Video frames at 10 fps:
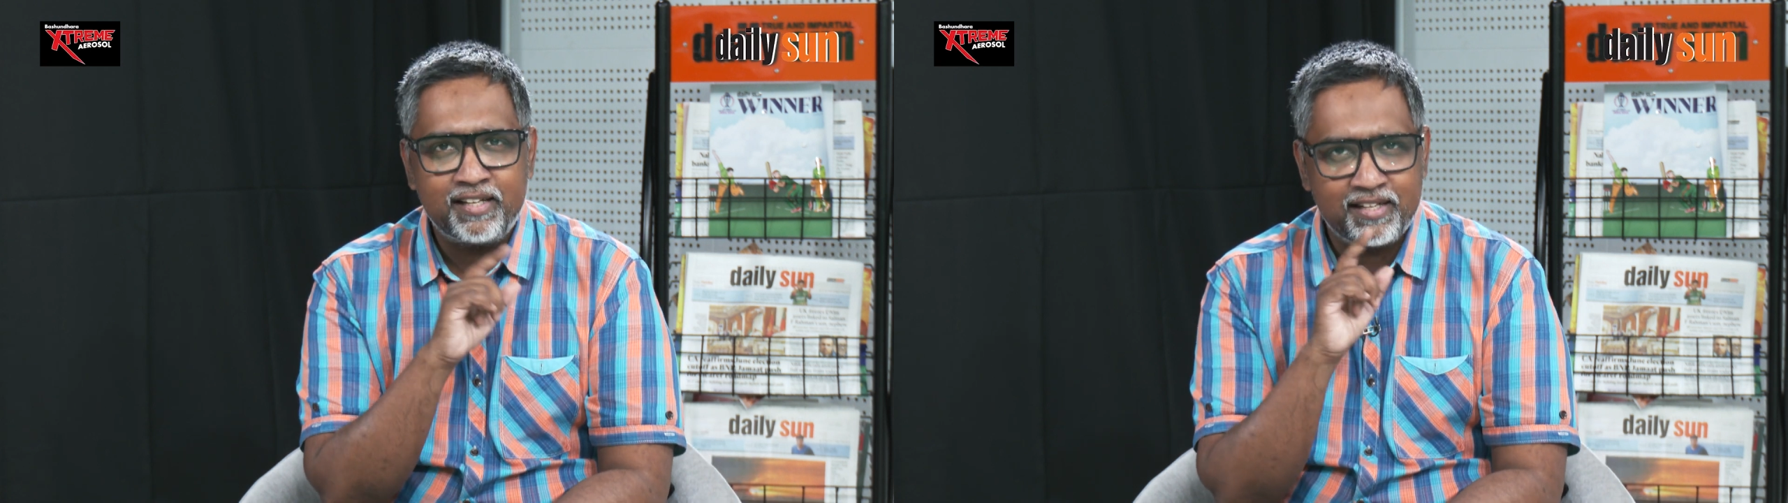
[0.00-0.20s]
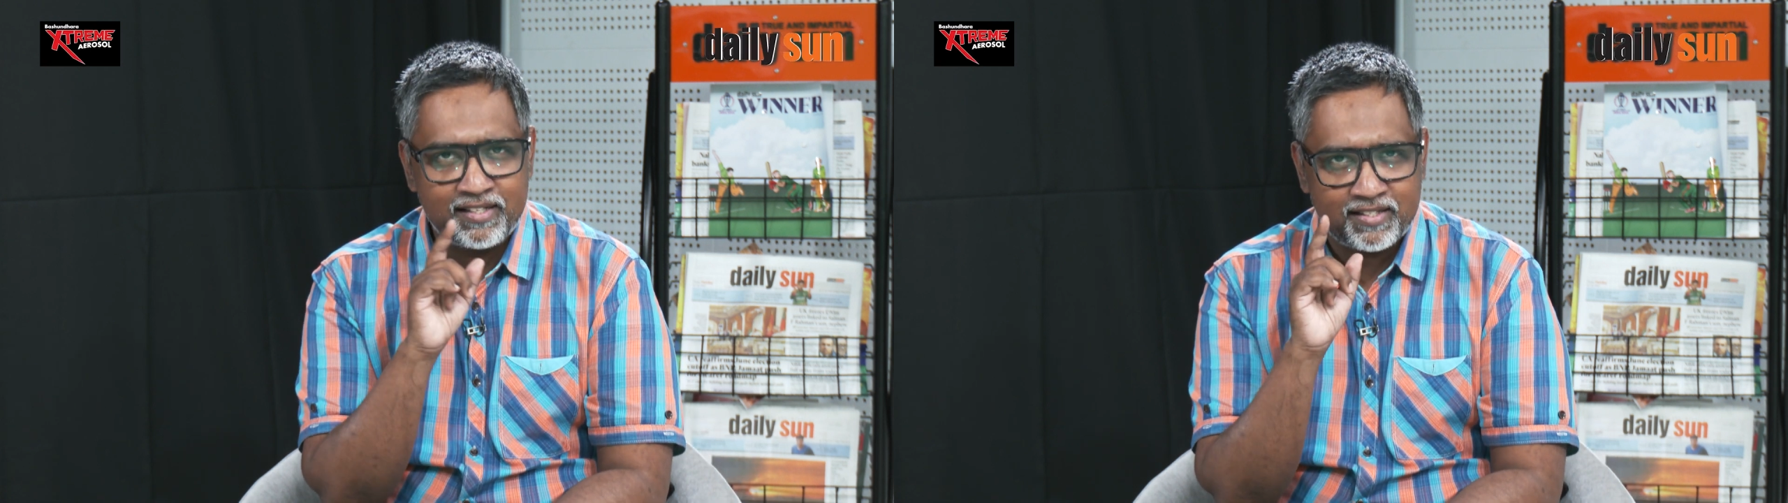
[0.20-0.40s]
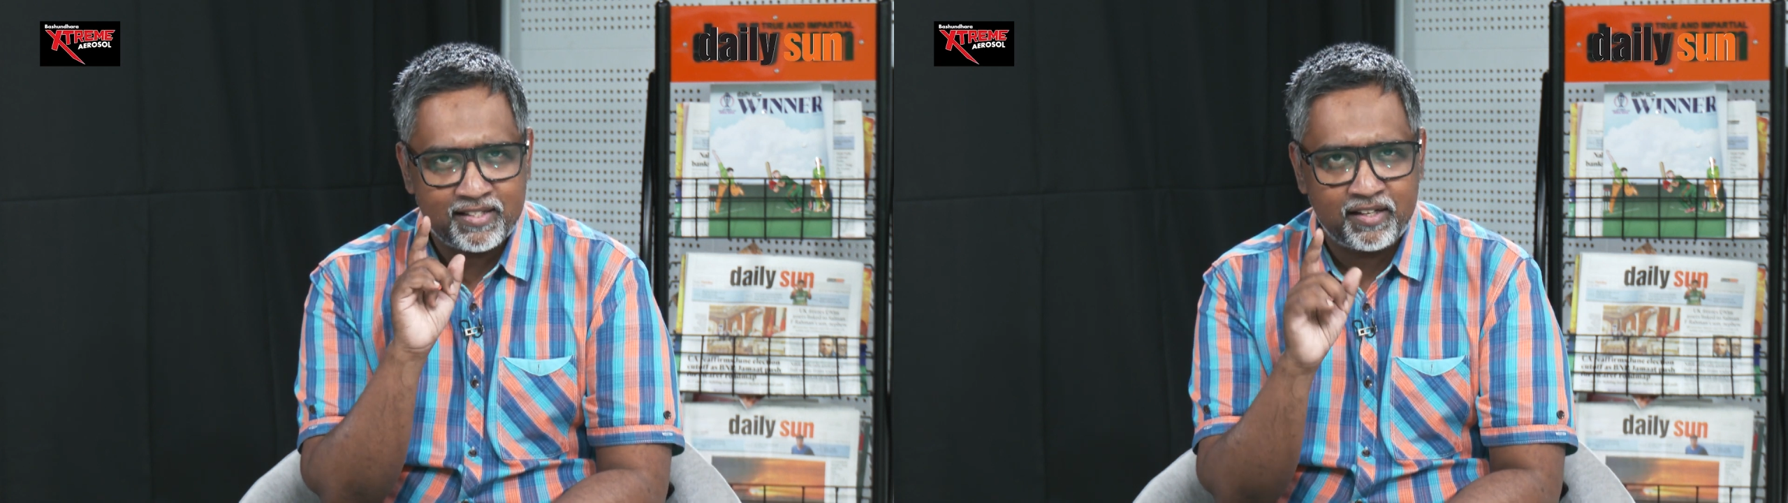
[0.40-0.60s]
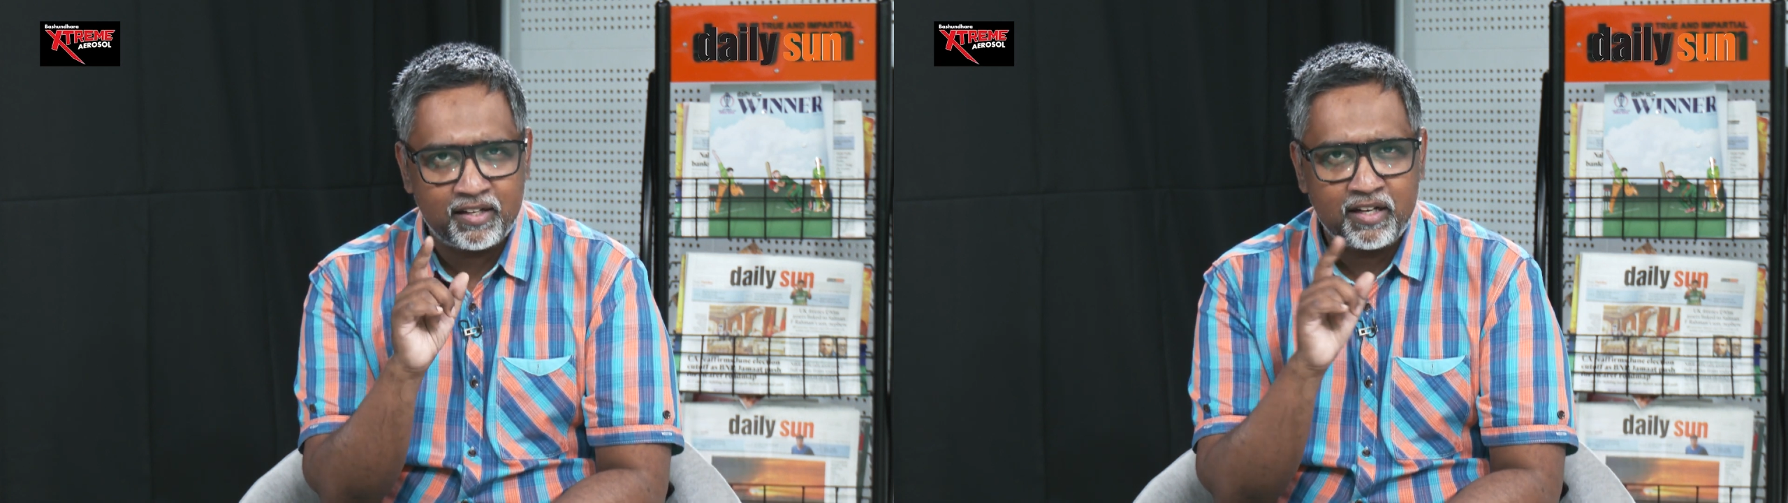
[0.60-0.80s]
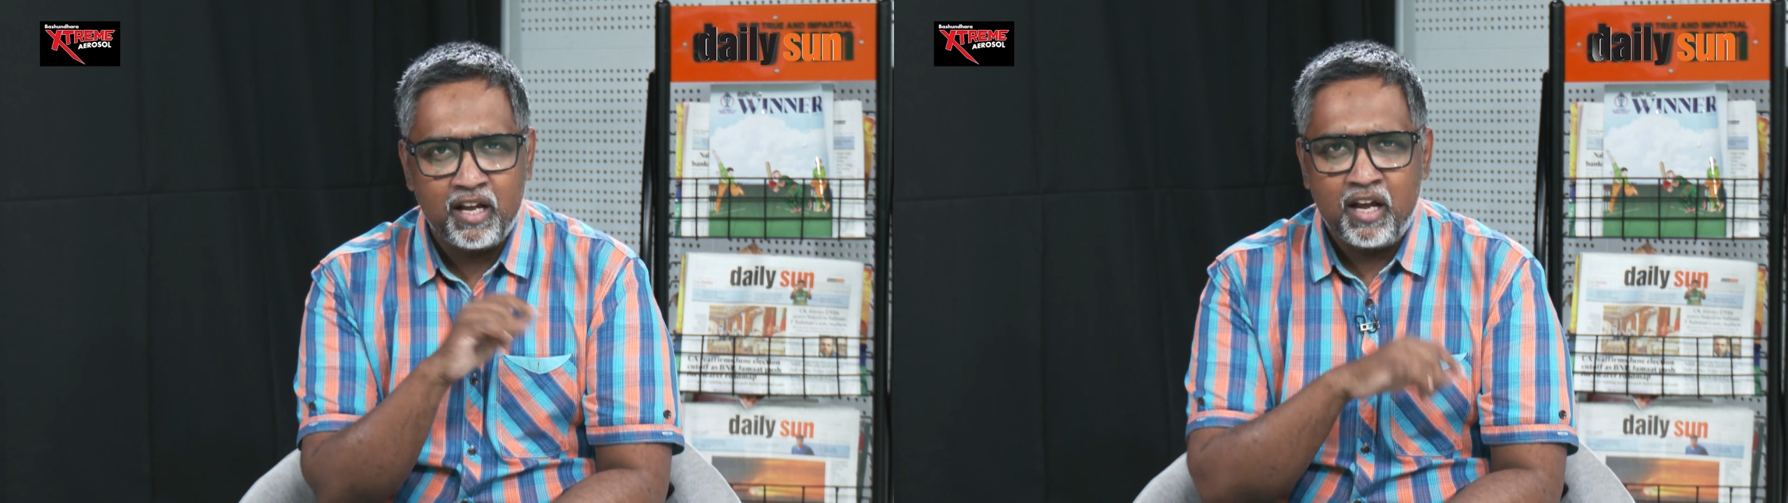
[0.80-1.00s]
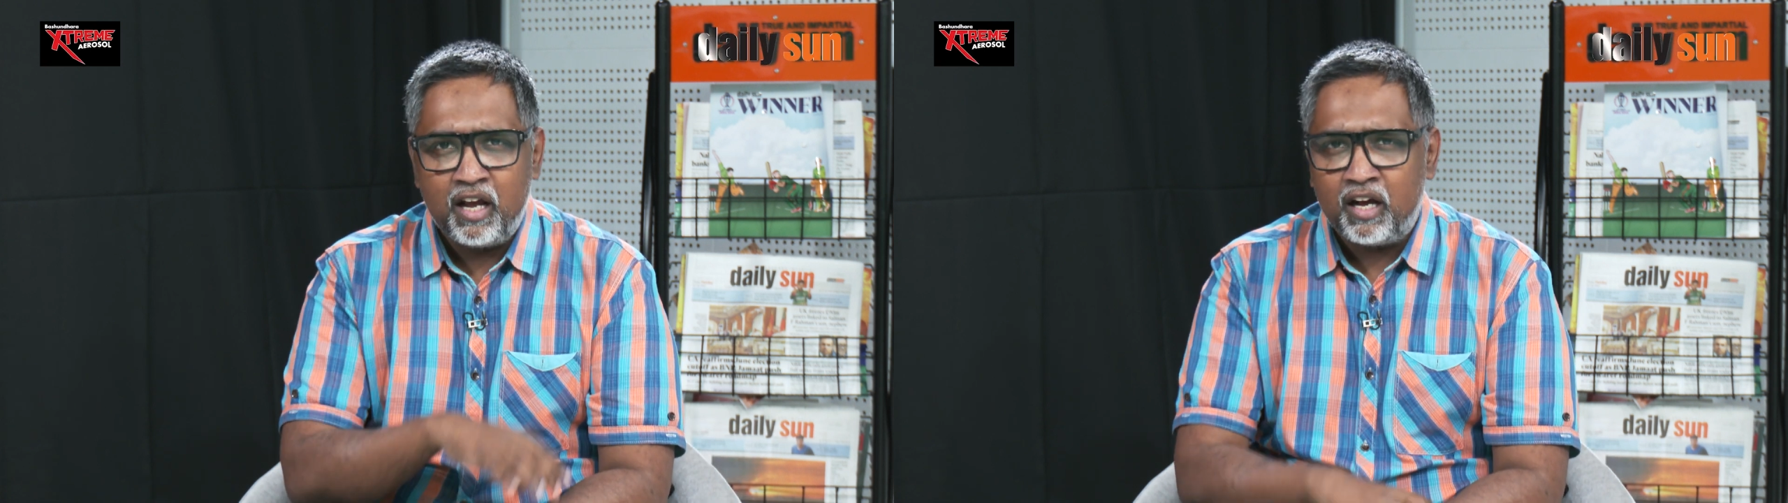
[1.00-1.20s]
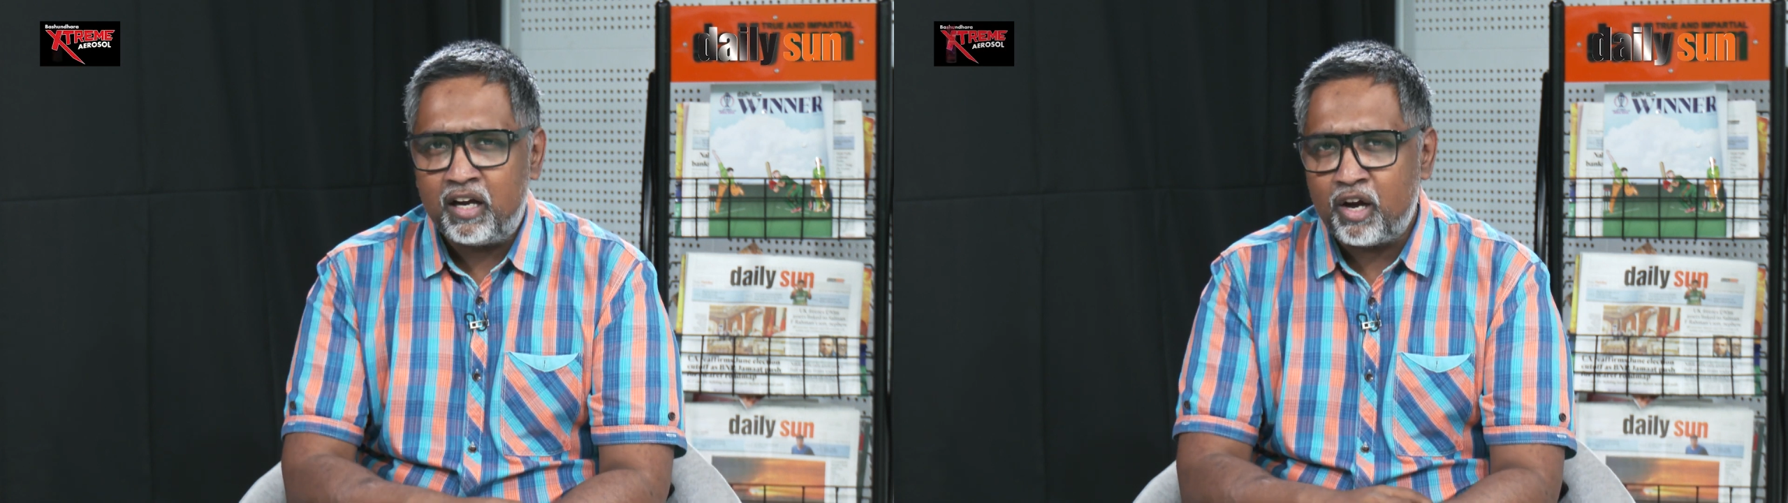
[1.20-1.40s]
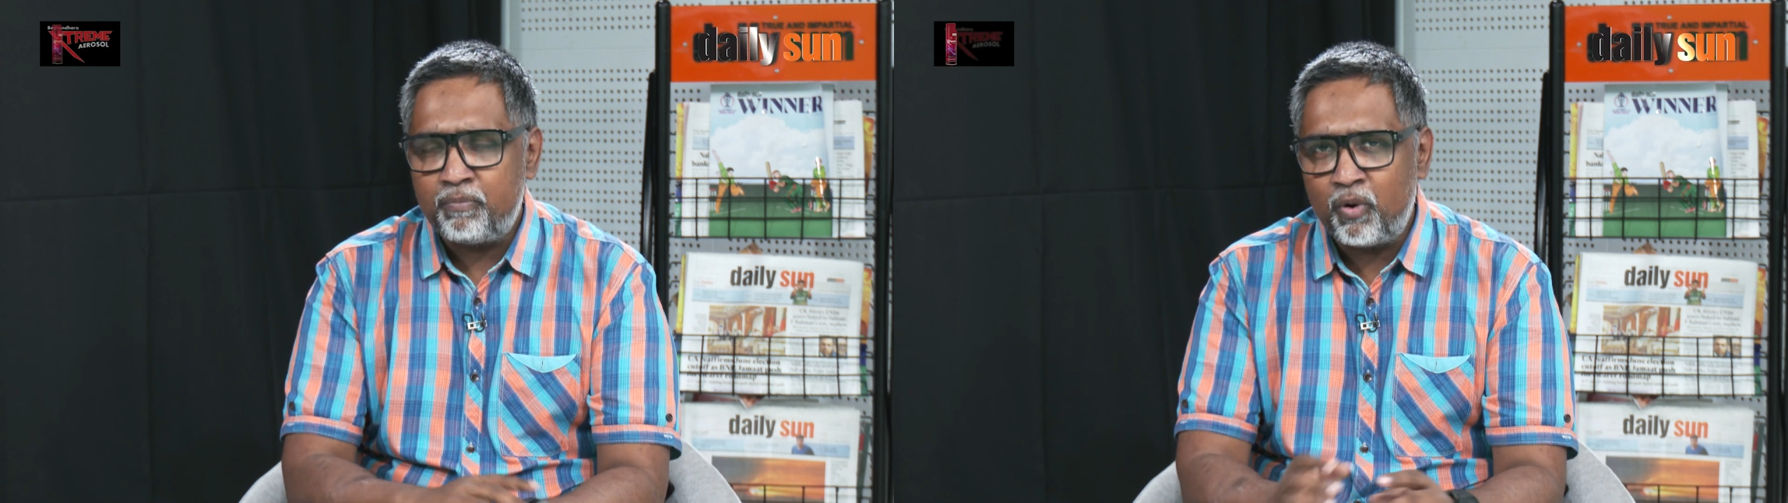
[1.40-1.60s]
is their
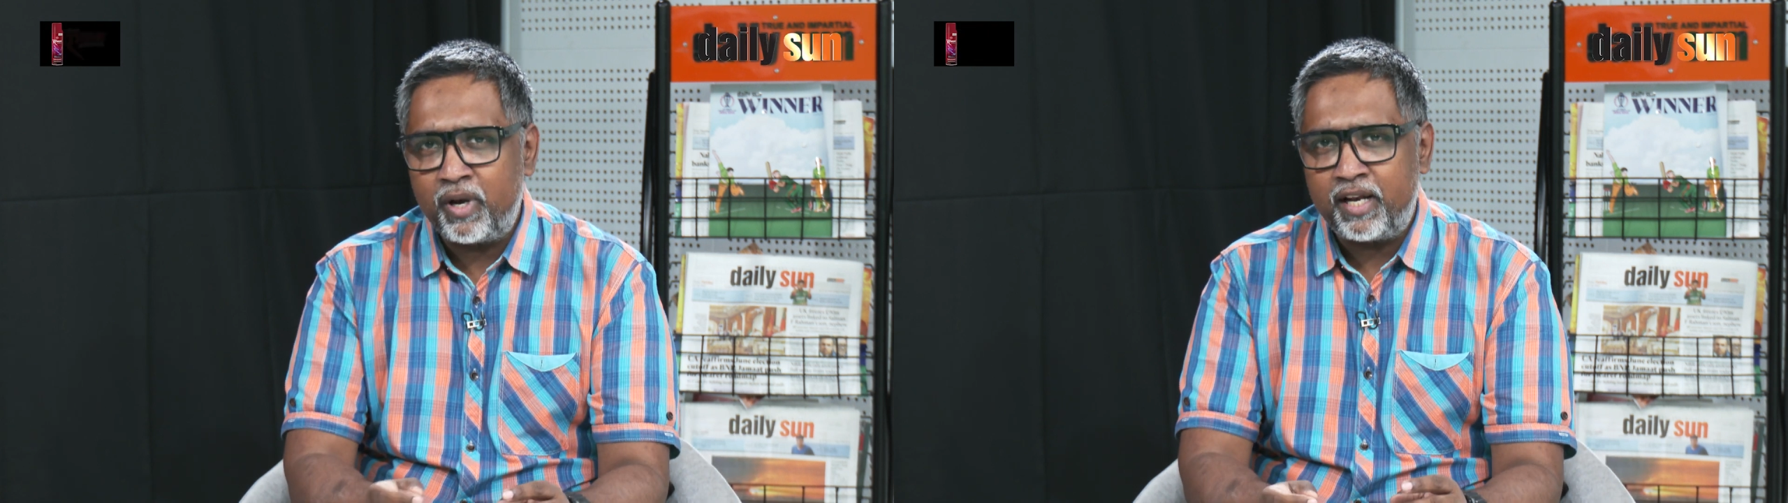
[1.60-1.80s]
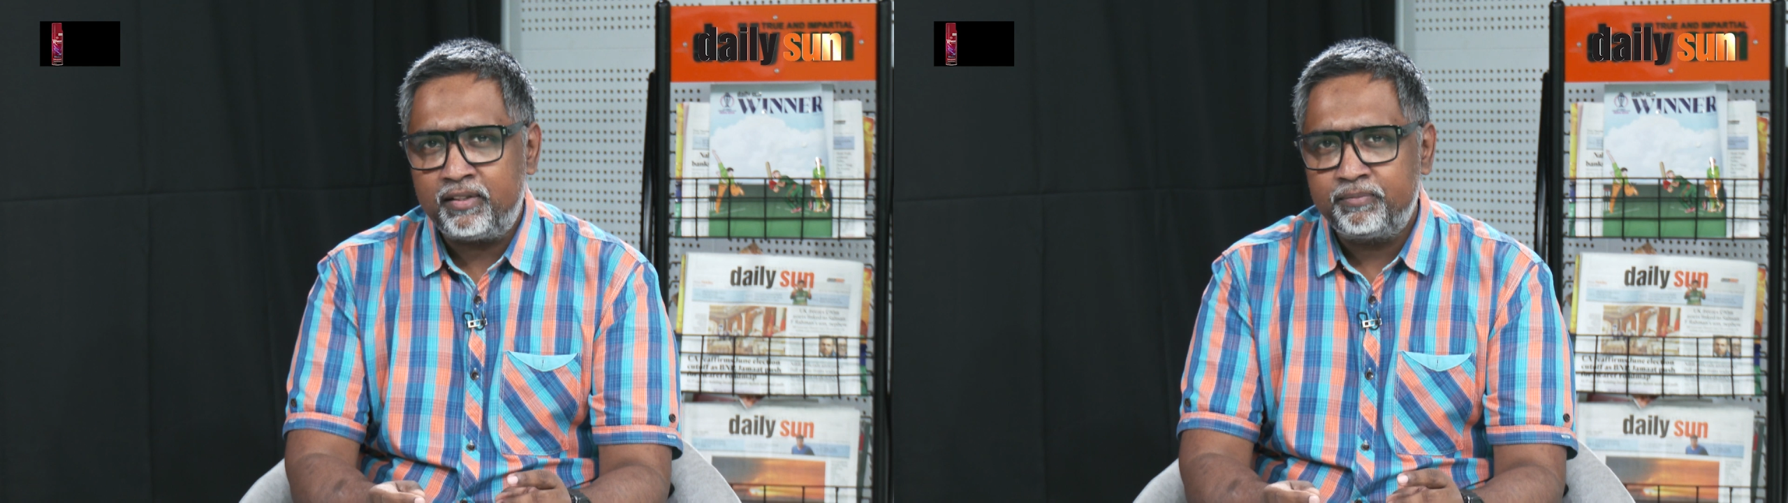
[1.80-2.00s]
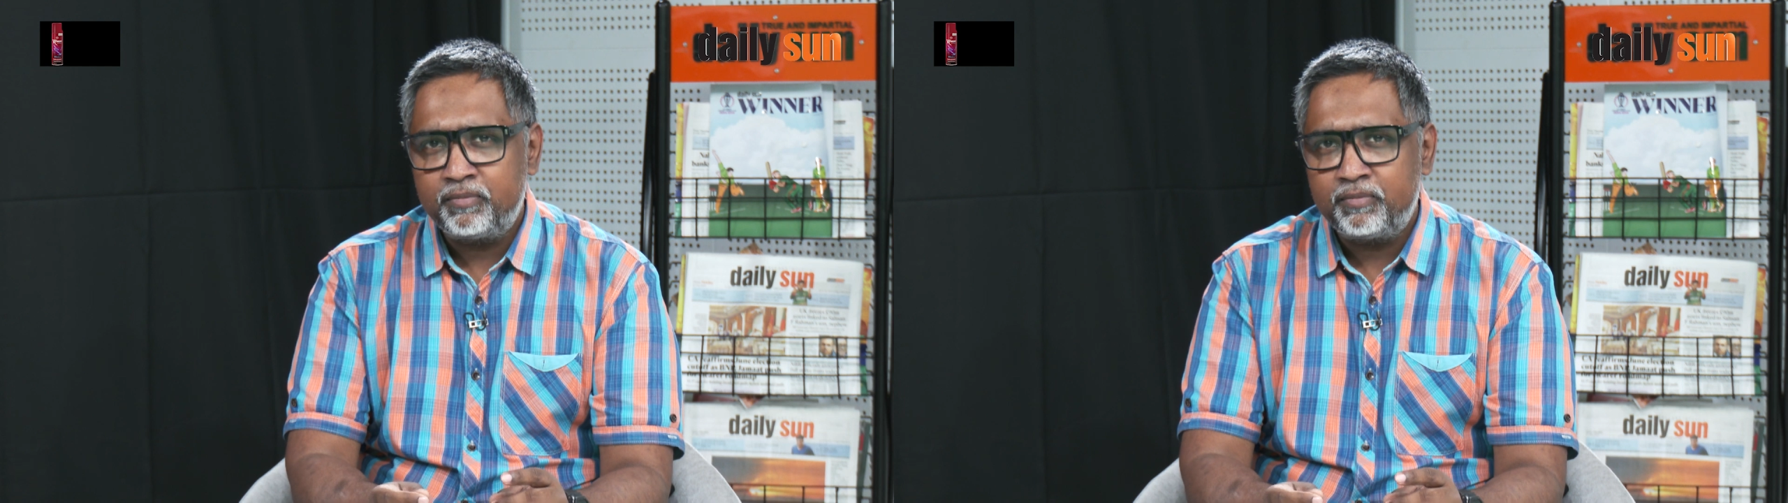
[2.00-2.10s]
opponent.